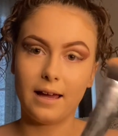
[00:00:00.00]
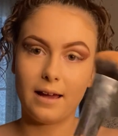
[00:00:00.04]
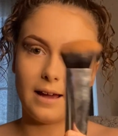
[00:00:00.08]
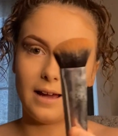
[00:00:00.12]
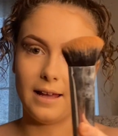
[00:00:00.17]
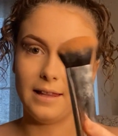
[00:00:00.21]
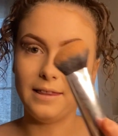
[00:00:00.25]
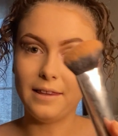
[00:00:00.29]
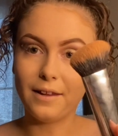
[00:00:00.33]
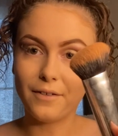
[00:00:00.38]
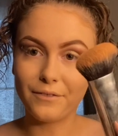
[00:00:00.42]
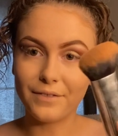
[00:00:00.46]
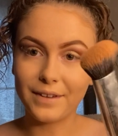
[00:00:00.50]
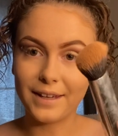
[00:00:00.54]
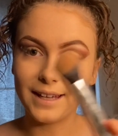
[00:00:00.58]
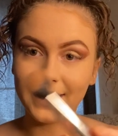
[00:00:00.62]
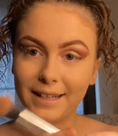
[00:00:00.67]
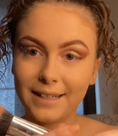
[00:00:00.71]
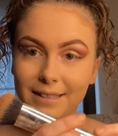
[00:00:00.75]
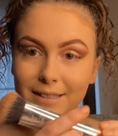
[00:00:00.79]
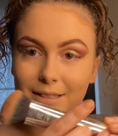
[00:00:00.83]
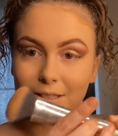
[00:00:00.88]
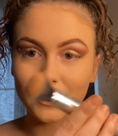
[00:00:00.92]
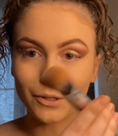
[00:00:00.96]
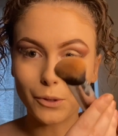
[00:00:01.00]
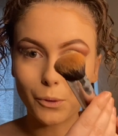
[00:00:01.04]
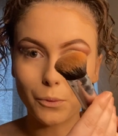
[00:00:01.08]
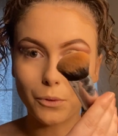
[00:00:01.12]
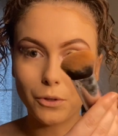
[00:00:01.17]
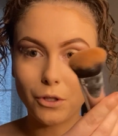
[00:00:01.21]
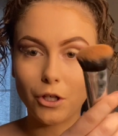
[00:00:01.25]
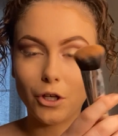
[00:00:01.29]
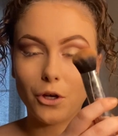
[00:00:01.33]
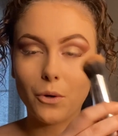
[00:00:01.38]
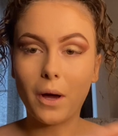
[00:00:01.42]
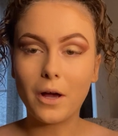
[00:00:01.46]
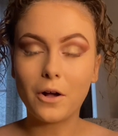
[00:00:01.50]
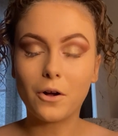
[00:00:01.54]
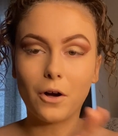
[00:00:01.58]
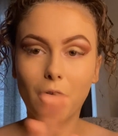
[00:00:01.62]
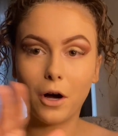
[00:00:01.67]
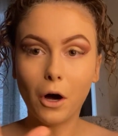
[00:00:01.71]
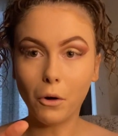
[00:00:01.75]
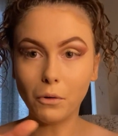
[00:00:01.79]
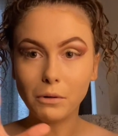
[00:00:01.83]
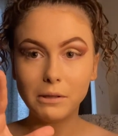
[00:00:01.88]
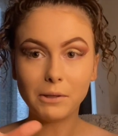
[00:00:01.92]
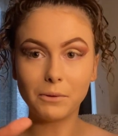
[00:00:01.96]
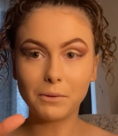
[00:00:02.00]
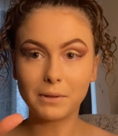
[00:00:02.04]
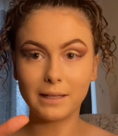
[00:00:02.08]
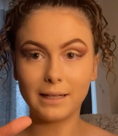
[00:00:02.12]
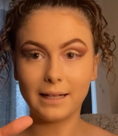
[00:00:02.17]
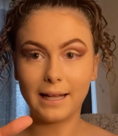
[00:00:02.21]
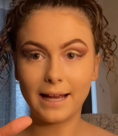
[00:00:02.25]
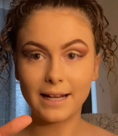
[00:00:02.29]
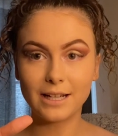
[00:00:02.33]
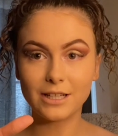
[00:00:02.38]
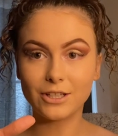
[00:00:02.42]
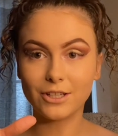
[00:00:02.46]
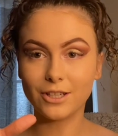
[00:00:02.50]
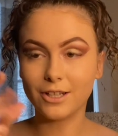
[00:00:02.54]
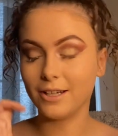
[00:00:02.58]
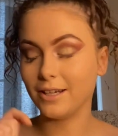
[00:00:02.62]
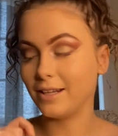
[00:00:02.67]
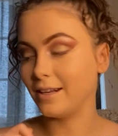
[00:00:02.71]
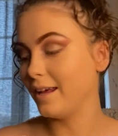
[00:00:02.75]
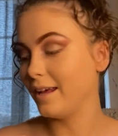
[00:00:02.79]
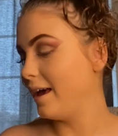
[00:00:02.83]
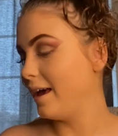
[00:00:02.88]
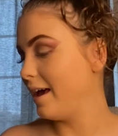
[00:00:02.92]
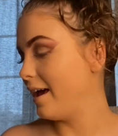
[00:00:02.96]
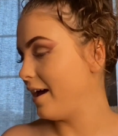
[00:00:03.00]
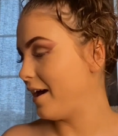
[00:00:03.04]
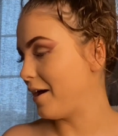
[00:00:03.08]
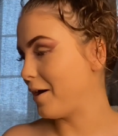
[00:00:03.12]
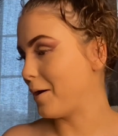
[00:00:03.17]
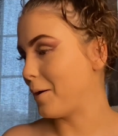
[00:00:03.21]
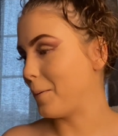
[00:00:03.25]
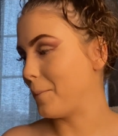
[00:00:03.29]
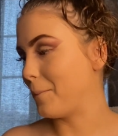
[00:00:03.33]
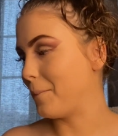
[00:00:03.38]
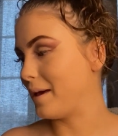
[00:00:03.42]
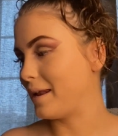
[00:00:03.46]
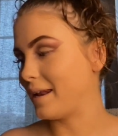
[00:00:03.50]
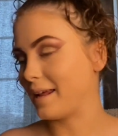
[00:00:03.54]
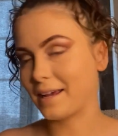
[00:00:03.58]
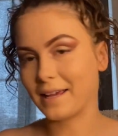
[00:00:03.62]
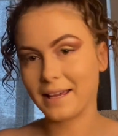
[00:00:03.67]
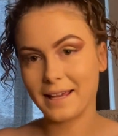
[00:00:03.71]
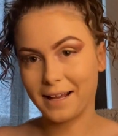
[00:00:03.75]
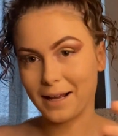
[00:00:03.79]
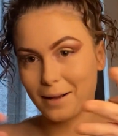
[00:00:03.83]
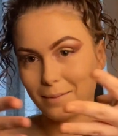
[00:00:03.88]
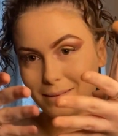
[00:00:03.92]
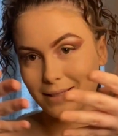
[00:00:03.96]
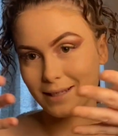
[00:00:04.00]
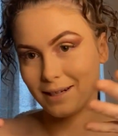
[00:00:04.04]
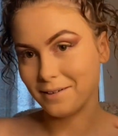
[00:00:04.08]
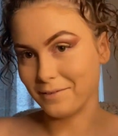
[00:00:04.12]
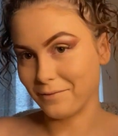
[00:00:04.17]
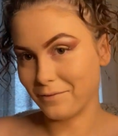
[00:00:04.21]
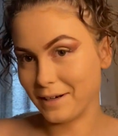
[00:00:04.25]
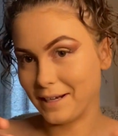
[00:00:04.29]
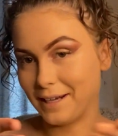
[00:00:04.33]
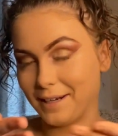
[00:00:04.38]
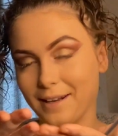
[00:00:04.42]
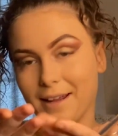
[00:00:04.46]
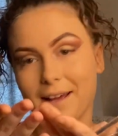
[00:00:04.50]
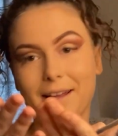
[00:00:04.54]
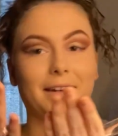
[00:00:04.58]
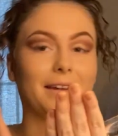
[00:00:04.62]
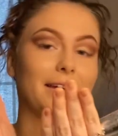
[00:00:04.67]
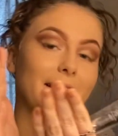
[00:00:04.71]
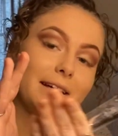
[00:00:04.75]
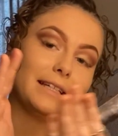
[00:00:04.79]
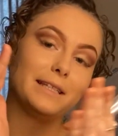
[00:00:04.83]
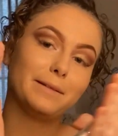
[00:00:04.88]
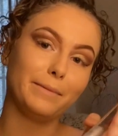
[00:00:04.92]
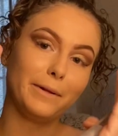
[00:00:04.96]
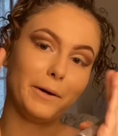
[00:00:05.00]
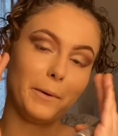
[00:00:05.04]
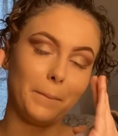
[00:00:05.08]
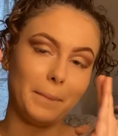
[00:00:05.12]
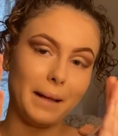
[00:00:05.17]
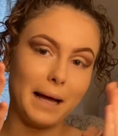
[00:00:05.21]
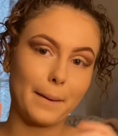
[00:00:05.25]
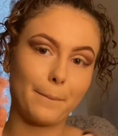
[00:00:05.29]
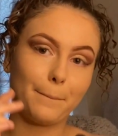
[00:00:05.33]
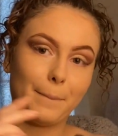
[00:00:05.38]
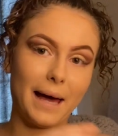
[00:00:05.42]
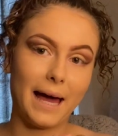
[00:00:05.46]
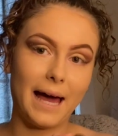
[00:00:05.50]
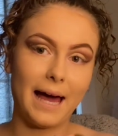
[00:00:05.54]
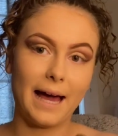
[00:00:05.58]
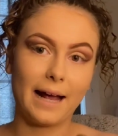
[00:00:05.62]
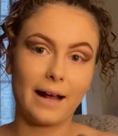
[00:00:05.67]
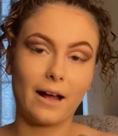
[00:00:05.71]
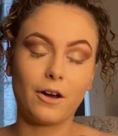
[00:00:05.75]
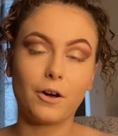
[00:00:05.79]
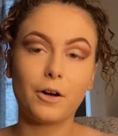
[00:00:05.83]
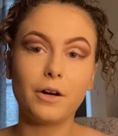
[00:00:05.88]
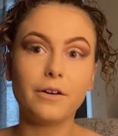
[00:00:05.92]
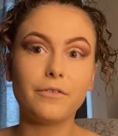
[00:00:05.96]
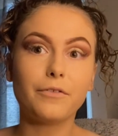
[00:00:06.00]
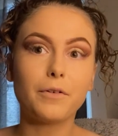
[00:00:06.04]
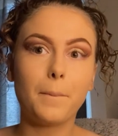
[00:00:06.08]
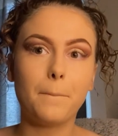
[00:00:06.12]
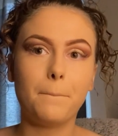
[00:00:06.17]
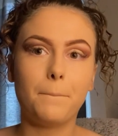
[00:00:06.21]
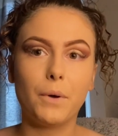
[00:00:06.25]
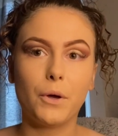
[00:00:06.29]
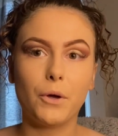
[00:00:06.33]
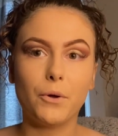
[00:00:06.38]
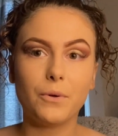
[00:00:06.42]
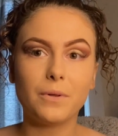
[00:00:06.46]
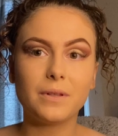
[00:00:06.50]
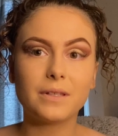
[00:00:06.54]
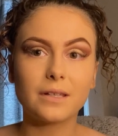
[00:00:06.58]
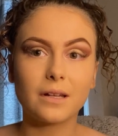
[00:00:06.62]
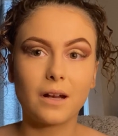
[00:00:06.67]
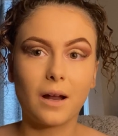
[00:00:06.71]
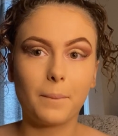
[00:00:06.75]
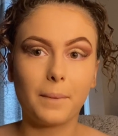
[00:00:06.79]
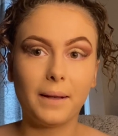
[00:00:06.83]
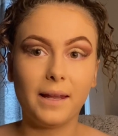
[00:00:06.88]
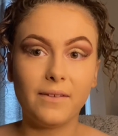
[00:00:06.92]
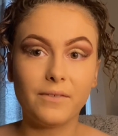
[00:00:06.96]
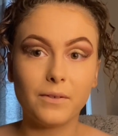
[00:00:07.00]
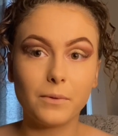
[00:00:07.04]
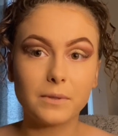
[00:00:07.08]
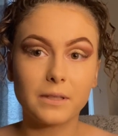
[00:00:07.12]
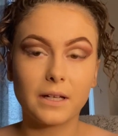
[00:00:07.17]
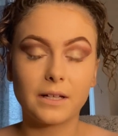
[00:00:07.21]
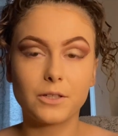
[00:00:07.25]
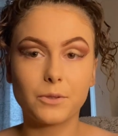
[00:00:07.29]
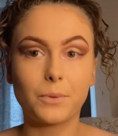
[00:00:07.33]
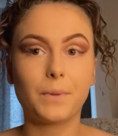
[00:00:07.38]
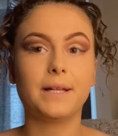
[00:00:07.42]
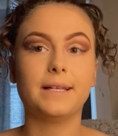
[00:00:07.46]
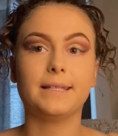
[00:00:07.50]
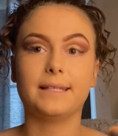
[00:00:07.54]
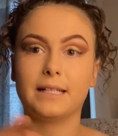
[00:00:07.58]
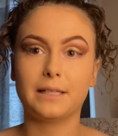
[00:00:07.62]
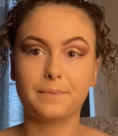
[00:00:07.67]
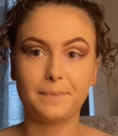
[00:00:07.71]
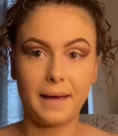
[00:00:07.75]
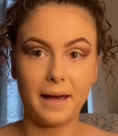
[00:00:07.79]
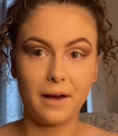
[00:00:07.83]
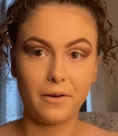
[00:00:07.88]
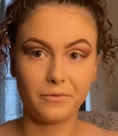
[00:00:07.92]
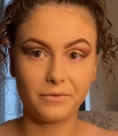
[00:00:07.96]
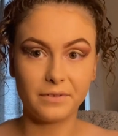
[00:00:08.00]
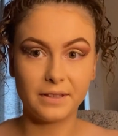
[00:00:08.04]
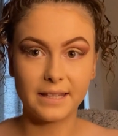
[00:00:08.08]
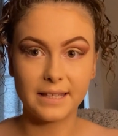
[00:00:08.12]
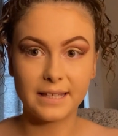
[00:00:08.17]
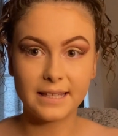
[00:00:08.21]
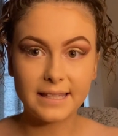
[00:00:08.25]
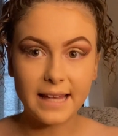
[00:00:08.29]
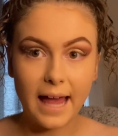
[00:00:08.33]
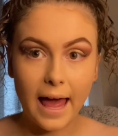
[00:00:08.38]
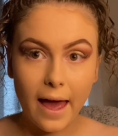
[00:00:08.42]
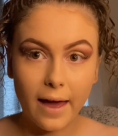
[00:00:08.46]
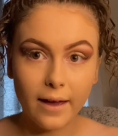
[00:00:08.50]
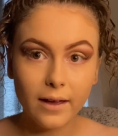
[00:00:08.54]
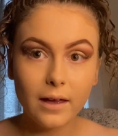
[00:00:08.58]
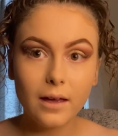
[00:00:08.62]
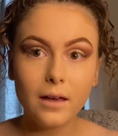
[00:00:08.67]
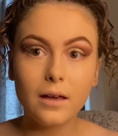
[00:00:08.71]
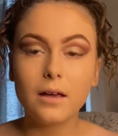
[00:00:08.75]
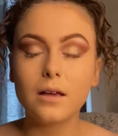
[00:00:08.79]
I love it. It's so cute. I got a whole little collection, and it comes in a really nice little black bag. I got it from Boots, and I believe it was like £26 for the set.